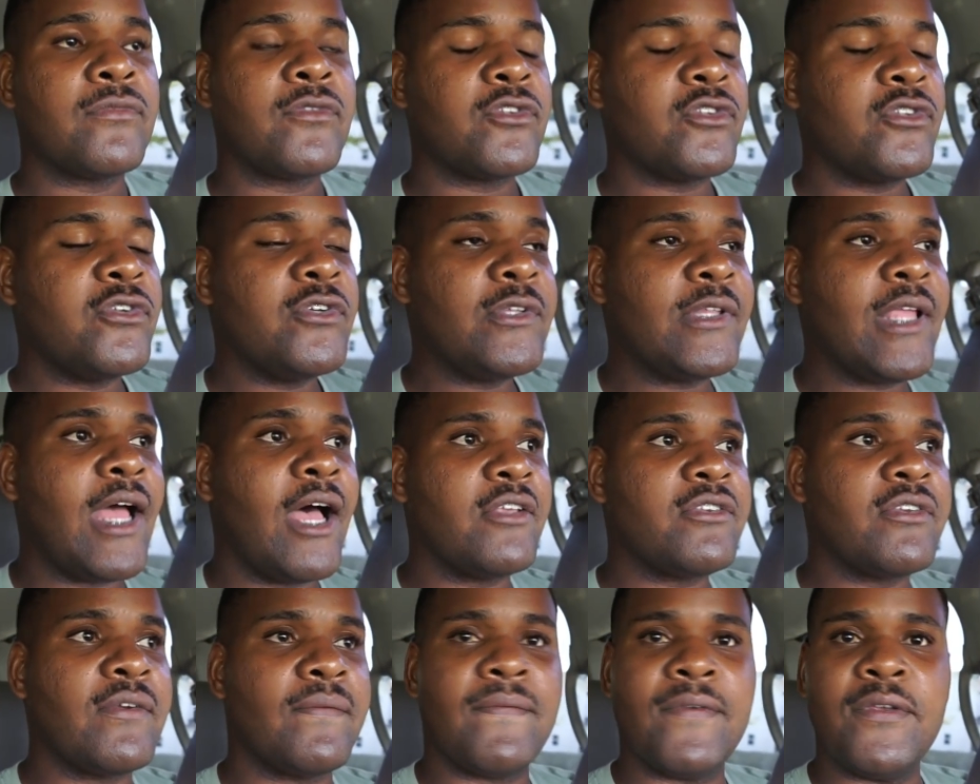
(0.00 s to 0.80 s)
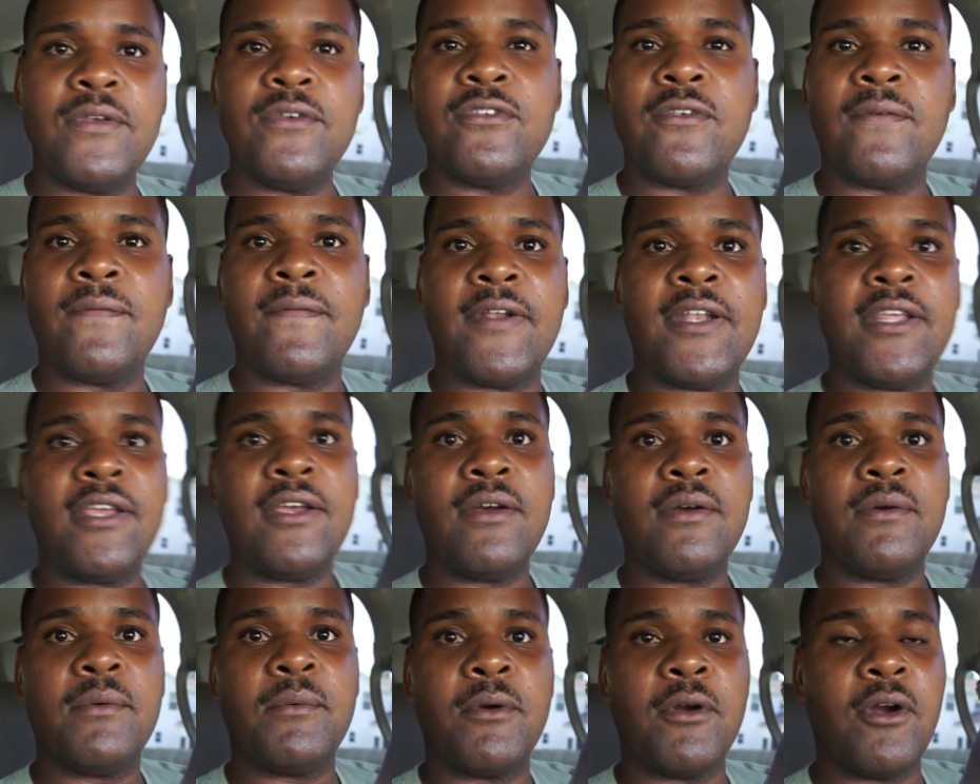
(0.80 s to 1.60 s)
2,000 views a
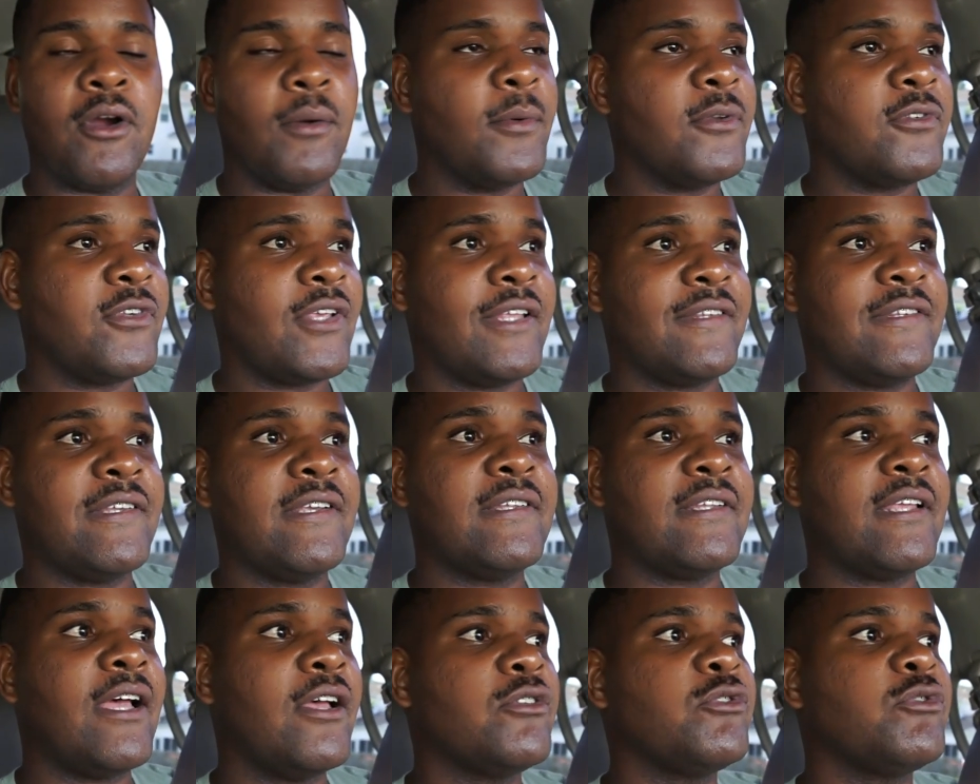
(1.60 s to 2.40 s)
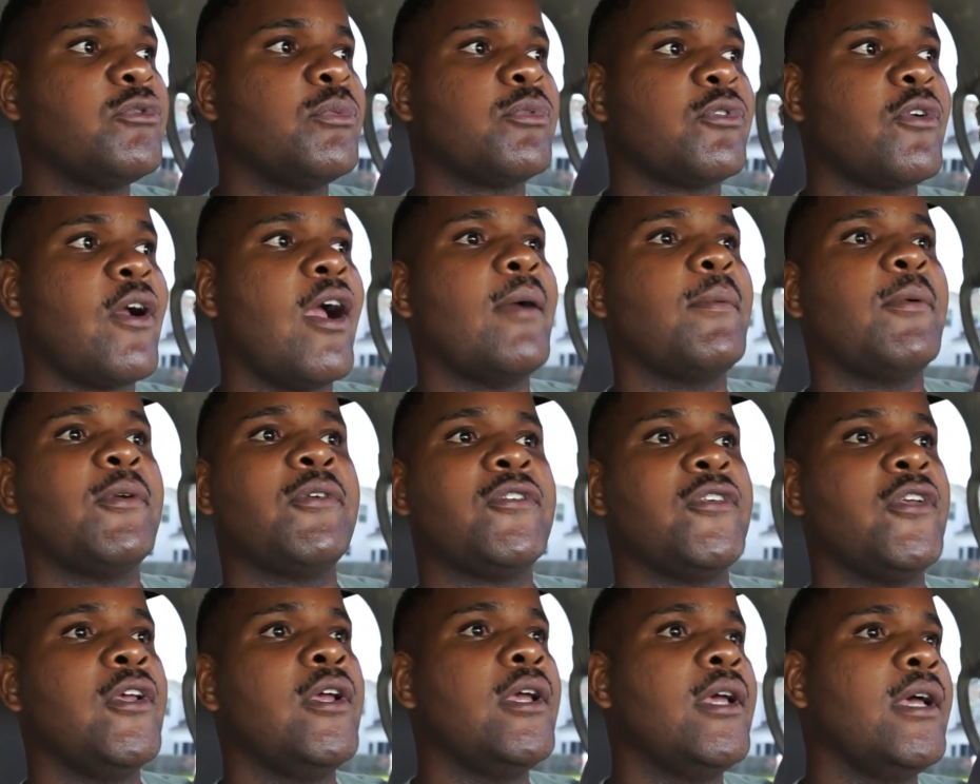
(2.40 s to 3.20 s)
video, and we're almost at 10,000 subscribers.